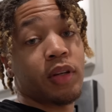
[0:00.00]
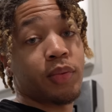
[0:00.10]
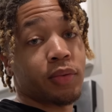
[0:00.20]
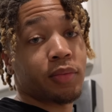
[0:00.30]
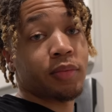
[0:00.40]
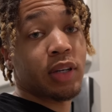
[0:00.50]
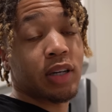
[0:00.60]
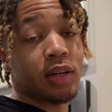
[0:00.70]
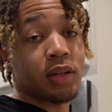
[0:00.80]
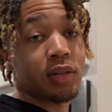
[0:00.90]
people
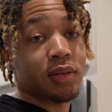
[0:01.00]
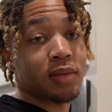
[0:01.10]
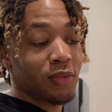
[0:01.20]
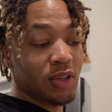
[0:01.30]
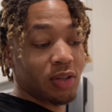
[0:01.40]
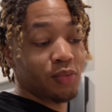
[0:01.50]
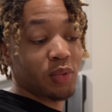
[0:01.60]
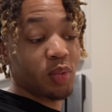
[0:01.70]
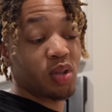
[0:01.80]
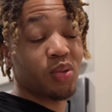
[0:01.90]
because when the,
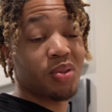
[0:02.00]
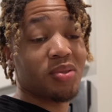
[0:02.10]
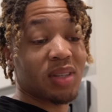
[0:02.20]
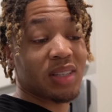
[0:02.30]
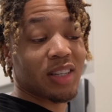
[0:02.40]
when we do use this